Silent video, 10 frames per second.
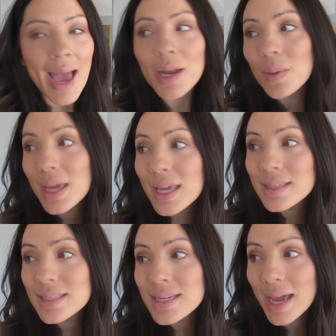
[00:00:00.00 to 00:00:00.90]
Anyway,
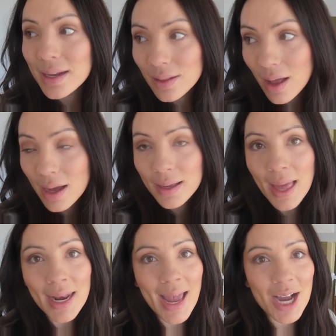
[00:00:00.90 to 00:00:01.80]
it's 9 o'clock
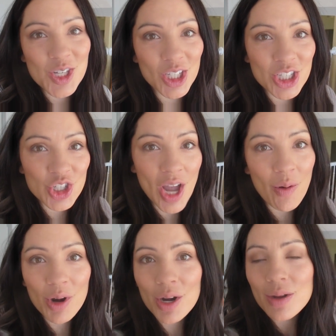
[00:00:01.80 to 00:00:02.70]
and I actually got to
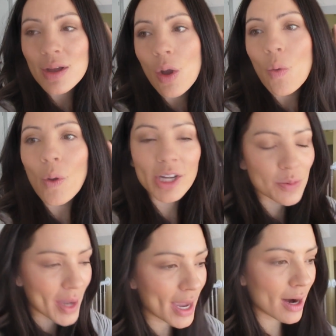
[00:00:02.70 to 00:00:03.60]
shower,
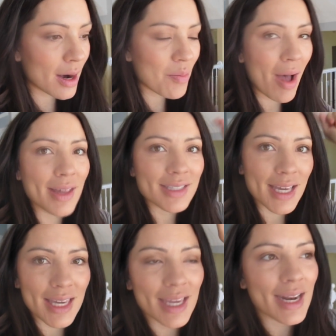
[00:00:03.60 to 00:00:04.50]
wash my hair. Molly's
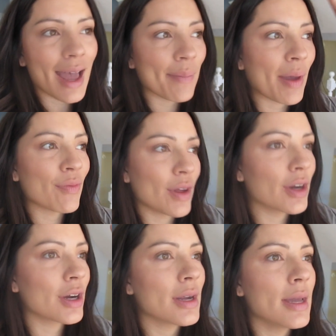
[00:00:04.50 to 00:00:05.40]
taking a nap. I fed
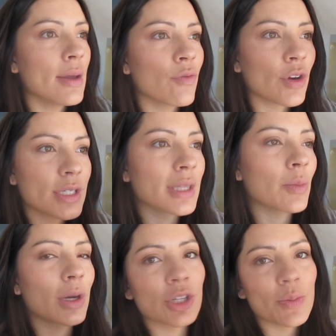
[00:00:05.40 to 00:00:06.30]
her first thing
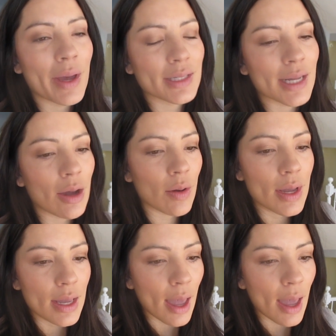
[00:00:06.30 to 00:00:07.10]
in the morning, she passed out.